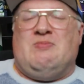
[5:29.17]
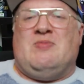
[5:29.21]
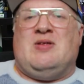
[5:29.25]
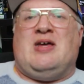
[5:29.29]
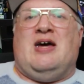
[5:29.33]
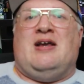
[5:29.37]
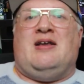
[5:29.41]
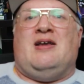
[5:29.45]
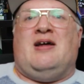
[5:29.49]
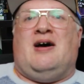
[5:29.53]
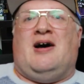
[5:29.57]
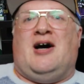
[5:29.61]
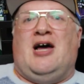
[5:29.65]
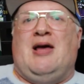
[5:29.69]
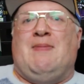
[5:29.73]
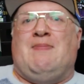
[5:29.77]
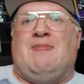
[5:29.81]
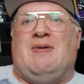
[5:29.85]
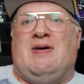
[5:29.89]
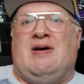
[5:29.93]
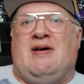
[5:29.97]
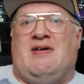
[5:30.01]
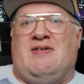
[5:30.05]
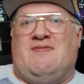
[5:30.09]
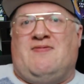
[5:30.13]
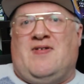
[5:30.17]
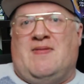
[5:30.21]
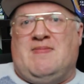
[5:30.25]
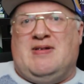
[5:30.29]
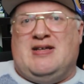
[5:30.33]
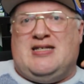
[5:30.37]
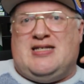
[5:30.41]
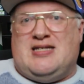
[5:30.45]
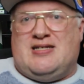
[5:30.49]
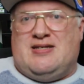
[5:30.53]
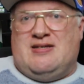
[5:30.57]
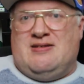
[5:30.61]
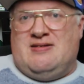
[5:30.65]
getting the hype from
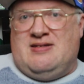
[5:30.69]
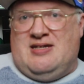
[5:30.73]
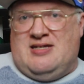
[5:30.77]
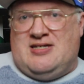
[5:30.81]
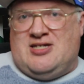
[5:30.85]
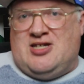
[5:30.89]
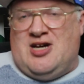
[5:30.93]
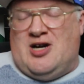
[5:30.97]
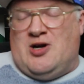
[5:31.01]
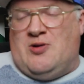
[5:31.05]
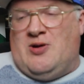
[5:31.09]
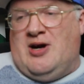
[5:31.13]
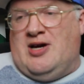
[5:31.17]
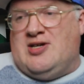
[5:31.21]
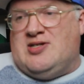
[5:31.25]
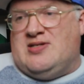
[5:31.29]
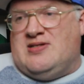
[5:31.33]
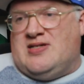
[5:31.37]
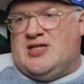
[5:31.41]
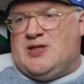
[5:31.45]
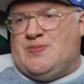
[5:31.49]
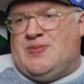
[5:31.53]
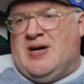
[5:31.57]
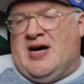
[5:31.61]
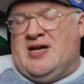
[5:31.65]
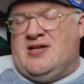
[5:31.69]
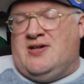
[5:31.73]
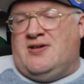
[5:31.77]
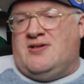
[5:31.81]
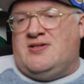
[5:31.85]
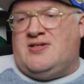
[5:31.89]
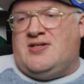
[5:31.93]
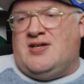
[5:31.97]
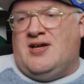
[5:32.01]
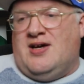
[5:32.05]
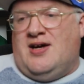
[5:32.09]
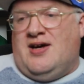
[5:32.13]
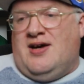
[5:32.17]
these generations of
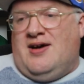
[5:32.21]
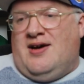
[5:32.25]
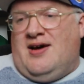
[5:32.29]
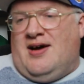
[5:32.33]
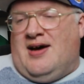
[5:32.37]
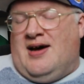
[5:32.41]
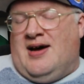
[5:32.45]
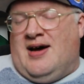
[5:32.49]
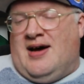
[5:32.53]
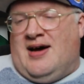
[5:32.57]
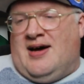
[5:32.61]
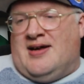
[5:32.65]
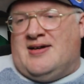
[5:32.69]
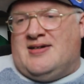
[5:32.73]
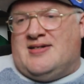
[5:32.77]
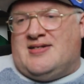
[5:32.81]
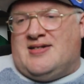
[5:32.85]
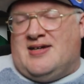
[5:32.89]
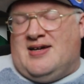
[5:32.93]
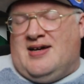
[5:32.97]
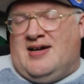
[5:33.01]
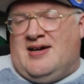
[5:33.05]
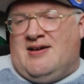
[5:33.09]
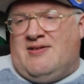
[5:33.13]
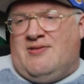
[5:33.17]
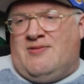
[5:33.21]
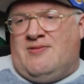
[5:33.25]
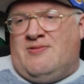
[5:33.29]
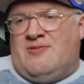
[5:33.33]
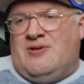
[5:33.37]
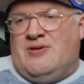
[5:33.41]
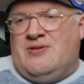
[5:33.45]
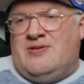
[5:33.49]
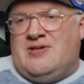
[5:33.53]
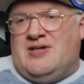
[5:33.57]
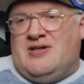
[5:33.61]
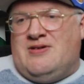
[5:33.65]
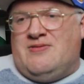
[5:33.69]
Spaniards, and
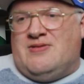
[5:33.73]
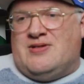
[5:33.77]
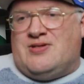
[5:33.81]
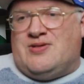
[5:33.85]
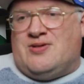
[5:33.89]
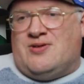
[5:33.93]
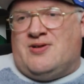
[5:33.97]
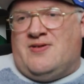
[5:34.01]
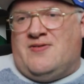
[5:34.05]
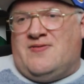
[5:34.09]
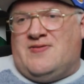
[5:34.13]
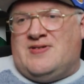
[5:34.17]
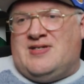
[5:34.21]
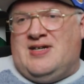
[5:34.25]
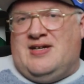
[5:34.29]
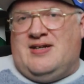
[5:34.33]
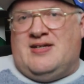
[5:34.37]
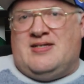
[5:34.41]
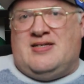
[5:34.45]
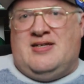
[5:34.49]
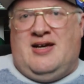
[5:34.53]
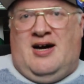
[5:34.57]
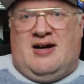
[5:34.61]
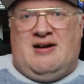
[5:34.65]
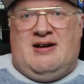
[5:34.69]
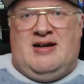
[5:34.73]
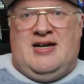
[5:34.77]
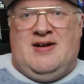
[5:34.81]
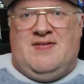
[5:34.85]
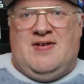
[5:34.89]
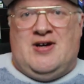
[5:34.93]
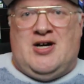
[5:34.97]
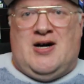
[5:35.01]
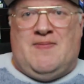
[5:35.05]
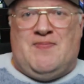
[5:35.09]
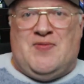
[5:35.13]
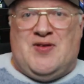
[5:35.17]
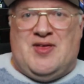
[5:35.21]
Rudy was sort of seen as not
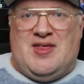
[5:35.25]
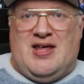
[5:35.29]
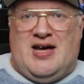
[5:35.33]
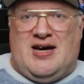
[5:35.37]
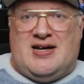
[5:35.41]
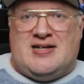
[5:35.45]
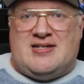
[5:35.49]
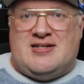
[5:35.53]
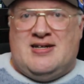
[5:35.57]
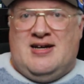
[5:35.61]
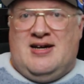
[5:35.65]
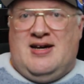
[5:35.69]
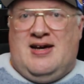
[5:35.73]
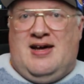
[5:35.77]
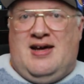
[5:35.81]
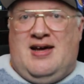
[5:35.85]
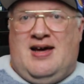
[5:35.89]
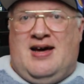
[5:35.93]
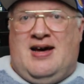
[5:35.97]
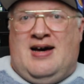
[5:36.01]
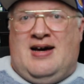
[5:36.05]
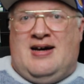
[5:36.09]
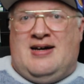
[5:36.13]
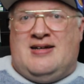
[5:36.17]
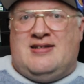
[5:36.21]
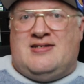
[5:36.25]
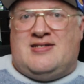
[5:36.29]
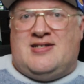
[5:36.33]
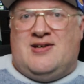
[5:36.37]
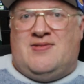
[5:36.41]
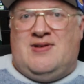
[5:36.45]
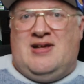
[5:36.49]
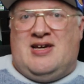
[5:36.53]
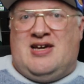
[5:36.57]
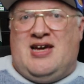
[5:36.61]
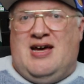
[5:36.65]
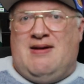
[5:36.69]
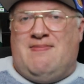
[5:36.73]
living up to that. And so
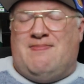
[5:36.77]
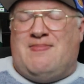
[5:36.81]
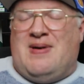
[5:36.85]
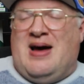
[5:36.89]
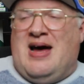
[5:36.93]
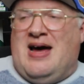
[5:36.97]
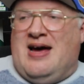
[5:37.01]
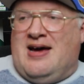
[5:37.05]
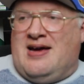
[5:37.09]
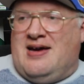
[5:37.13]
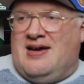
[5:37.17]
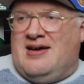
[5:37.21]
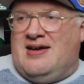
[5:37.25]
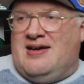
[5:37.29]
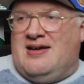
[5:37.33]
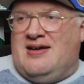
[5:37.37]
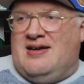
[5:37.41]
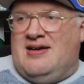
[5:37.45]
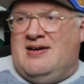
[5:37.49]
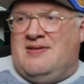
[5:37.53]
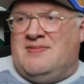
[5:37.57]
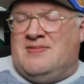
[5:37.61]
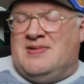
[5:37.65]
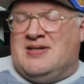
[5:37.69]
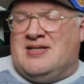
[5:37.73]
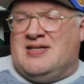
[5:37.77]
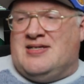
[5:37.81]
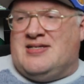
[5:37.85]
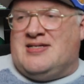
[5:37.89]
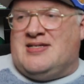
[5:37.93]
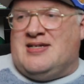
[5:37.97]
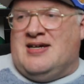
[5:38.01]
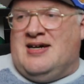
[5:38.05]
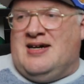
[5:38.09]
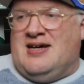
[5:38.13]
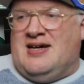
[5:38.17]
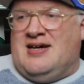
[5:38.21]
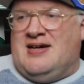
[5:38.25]
when he came back, it was
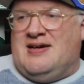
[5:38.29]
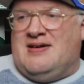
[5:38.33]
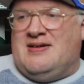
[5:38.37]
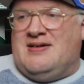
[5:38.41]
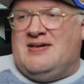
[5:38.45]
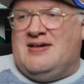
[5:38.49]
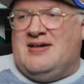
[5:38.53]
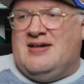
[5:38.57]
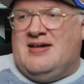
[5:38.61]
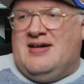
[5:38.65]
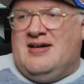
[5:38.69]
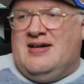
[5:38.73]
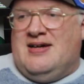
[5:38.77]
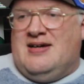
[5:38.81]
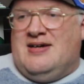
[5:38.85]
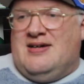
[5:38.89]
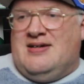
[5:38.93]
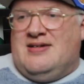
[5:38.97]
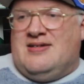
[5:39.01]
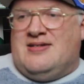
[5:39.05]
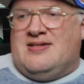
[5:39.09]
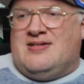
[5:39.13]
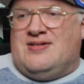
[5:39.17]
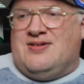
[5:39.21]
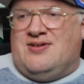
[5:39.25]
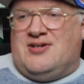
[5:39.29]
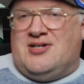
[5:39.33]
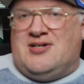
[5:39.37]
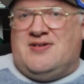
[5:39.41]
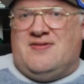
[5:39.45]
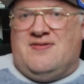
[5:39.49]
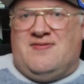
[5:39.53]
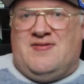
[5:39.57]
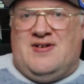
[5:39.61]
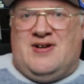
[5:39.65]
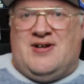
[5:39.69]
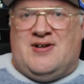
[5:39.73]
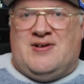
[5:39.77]
sort
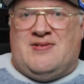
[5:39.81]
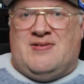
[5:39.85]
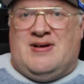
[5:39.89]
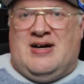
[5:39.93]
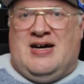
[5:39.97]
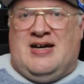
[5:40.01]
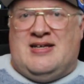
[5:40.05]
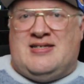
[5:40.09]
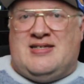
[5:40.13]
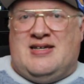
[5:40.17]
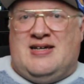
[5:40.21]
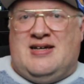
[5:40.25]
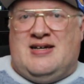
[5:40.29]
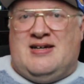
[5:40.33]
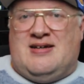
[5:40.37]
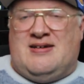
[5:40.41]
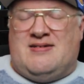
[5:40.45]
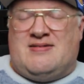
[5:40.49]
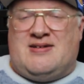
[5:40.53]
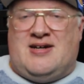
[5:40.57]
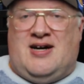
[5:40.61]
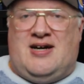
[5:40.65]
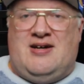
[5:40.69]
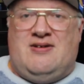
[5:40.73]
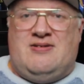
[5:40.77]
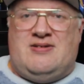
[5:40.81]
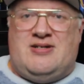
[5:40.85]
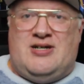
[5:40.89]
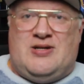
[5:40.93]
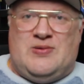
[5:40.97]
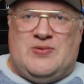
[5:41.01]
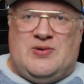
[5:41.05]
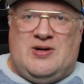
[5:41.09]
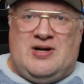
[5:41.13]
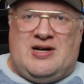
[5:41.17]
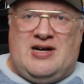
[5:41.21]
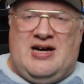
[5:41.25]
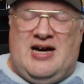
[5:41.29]
of, you know, as a guy who
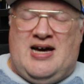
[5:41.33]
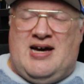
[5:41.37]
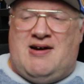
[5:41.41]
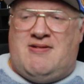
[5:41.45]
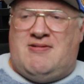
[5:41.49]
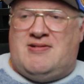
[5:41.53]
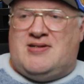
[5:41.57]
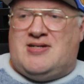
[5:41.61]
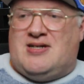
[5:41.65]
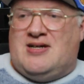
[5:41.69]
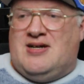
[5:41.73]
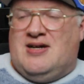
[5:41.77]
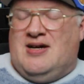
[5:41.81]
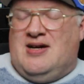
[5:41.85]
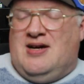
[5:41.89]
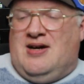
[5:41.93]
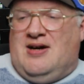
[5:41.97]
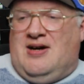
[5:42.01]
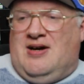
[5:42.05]
didn't work out.